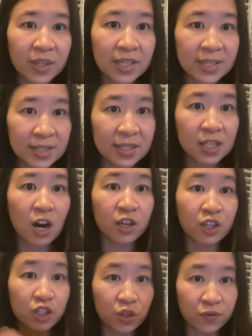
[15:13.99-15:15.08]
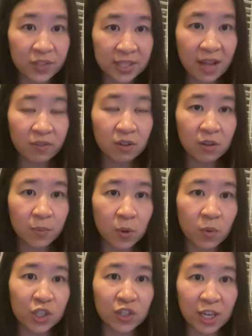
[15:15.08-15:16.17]
easy on the surface level, but
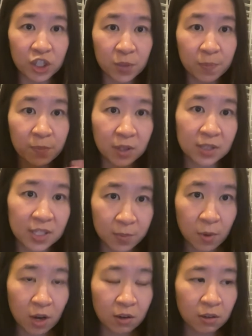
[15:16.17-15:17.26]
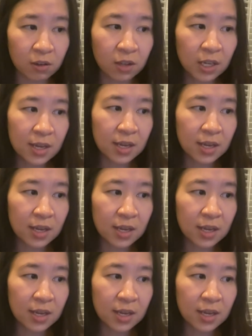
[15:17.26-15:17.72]
once you actually build this model,